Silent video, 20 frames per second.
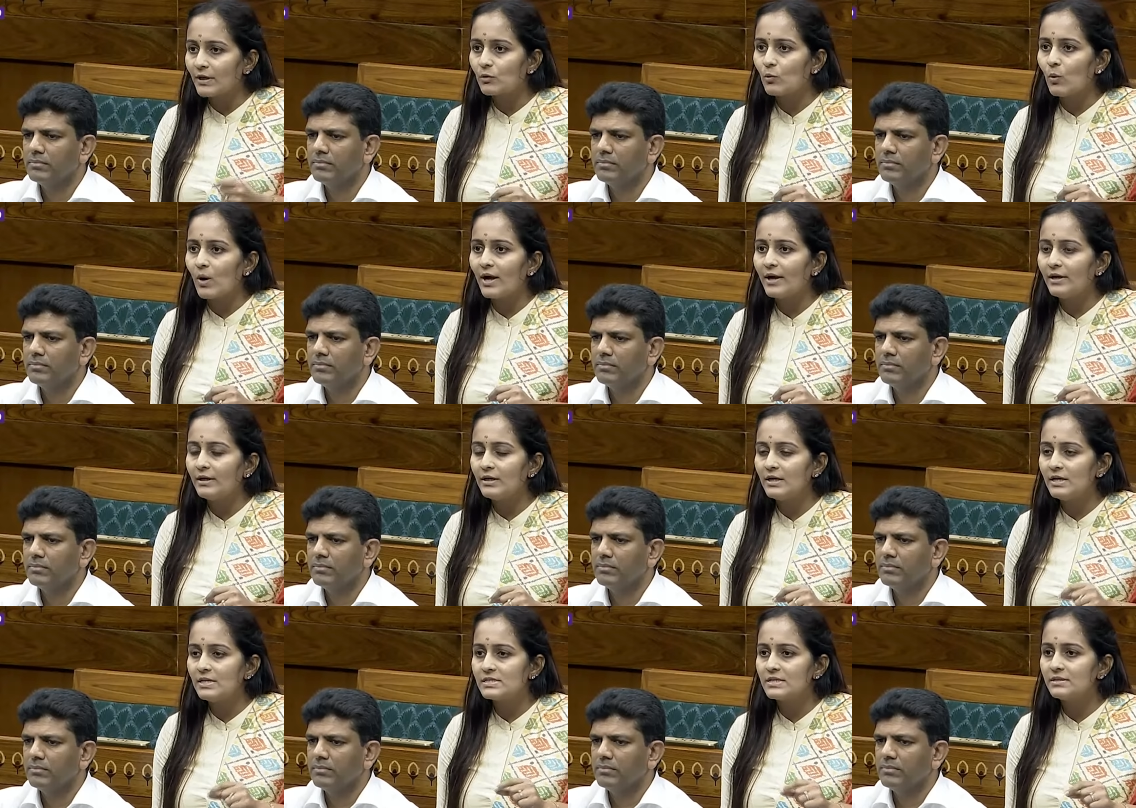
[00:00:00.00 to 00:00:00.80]
Speaker 1: acquired
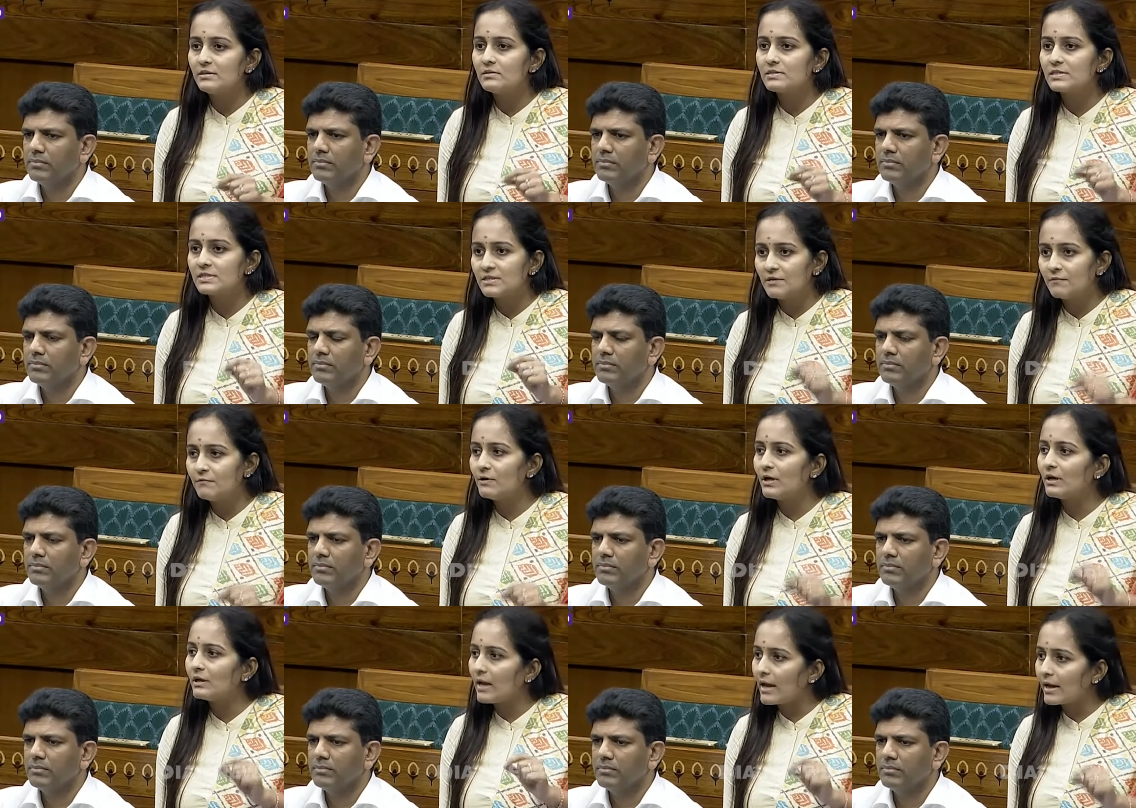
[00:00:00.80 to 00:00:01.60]
is in
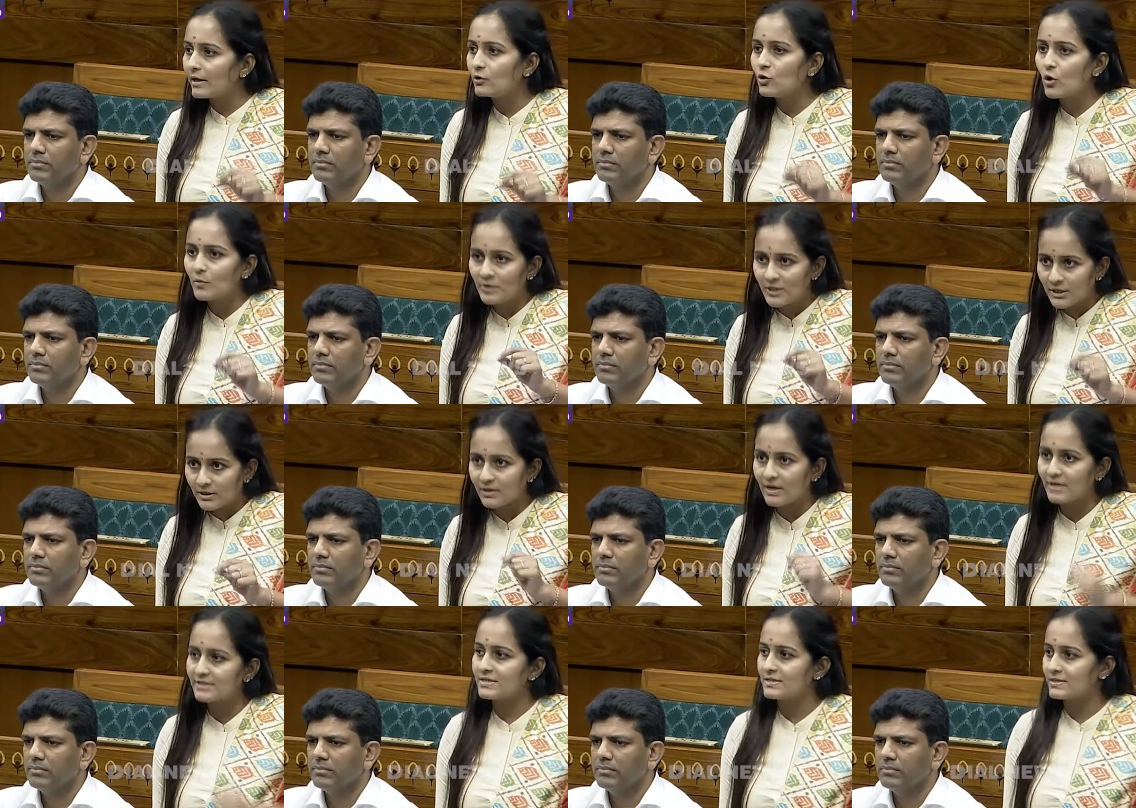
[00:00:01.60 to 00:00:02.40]
severe economic
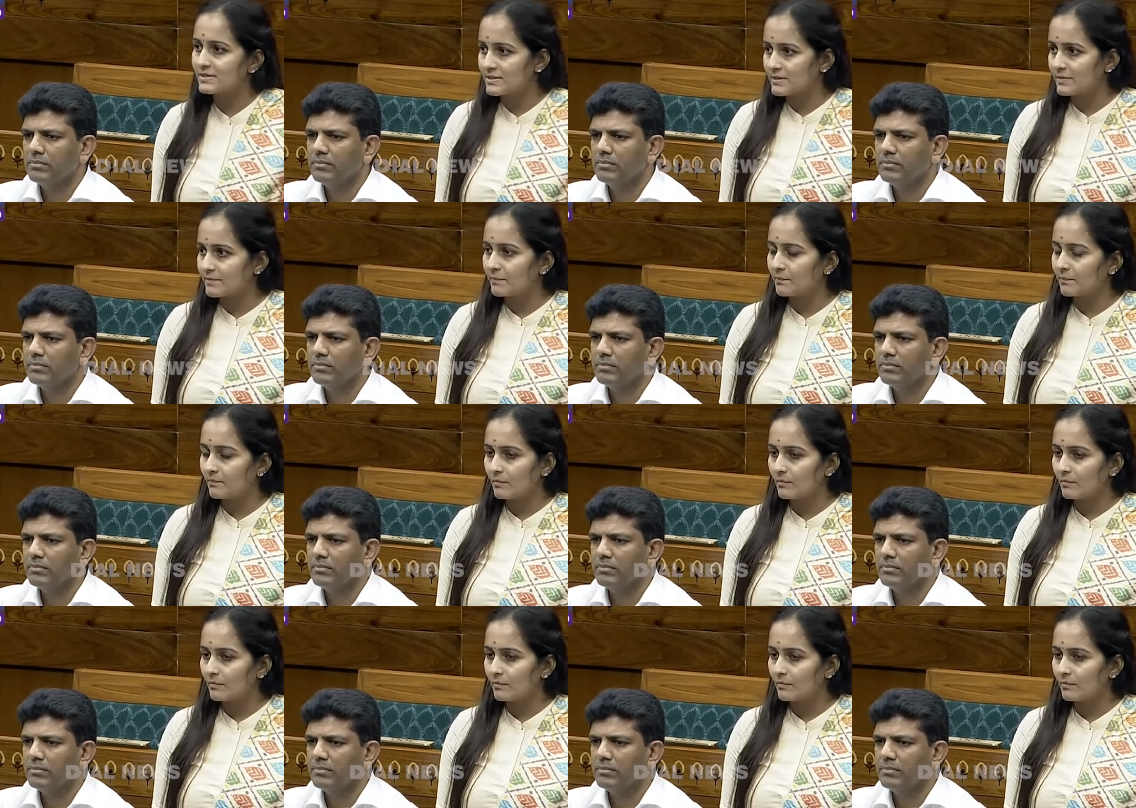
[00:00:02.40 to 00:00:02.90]
crisis.